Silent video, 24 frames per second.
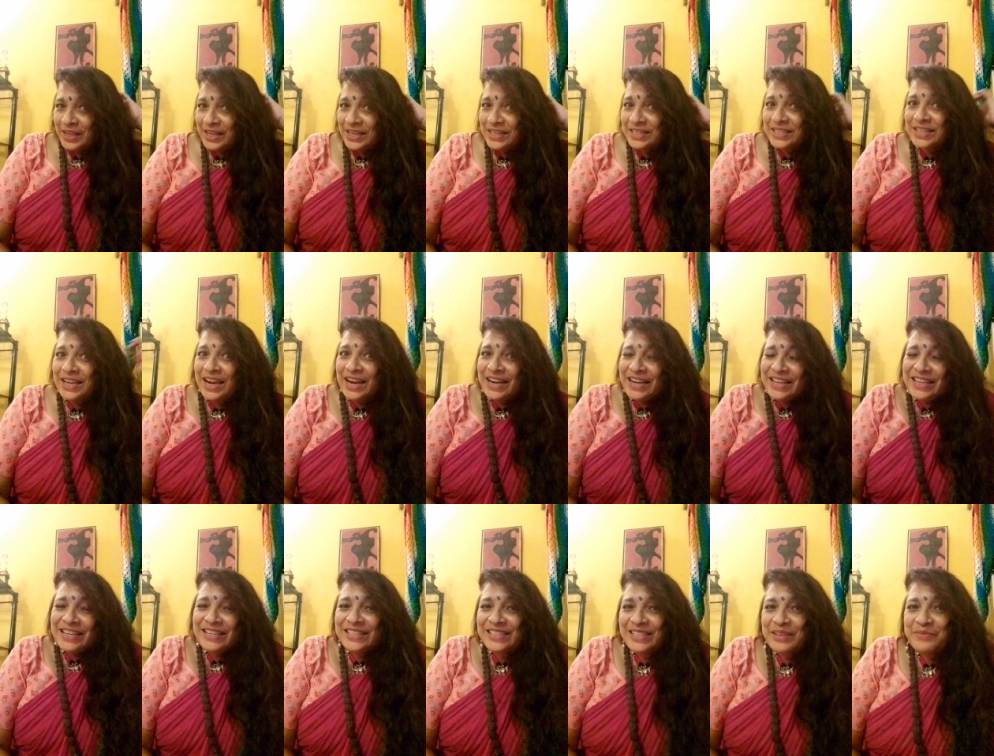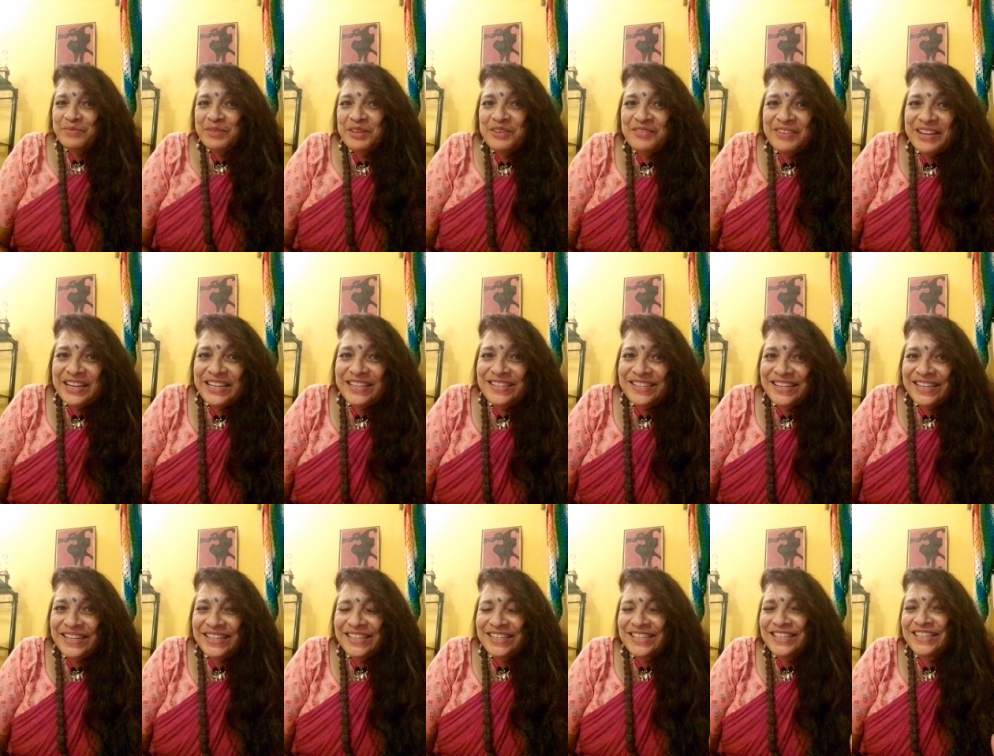sari is something very
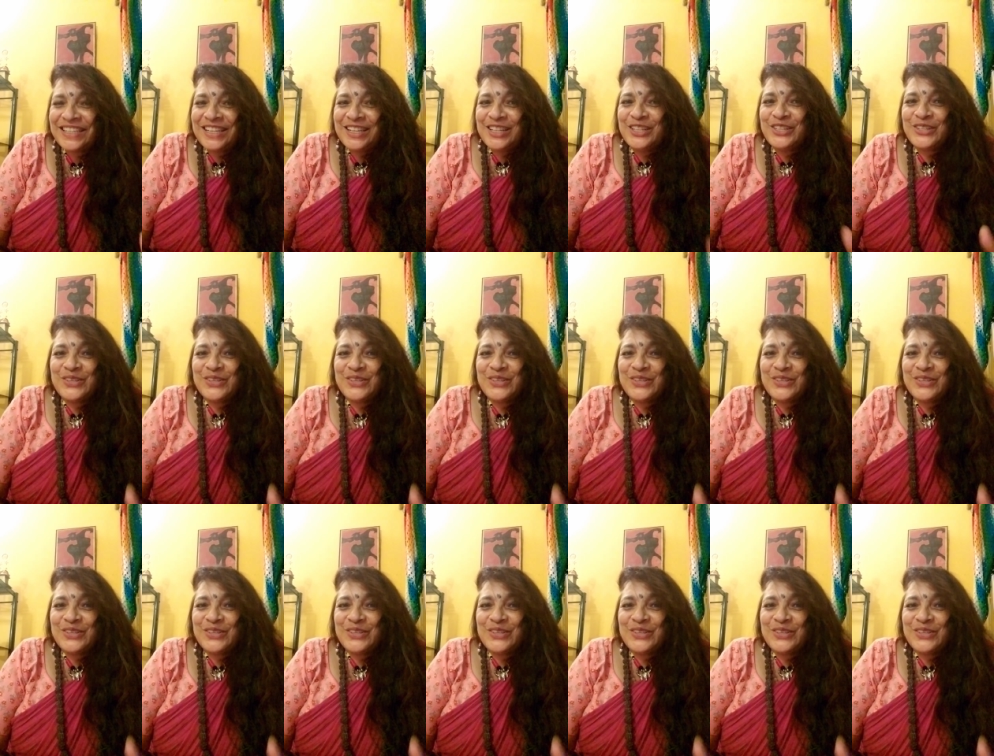traditional.